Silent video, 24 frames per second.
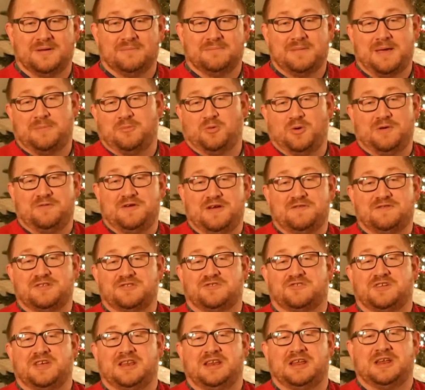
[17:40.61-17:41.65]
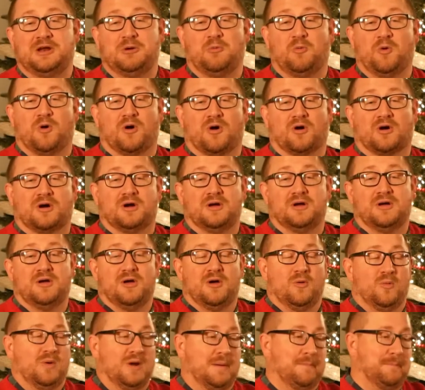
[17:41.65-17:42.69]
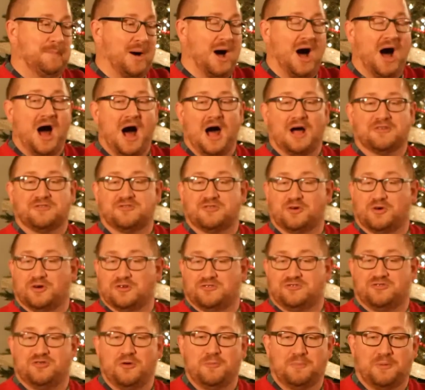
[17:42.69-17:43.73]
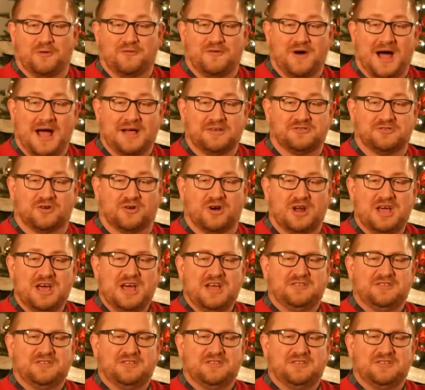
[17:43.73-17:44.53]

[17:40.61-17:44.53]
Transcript: Maybe we've even seen it at work when a boss or a supervisor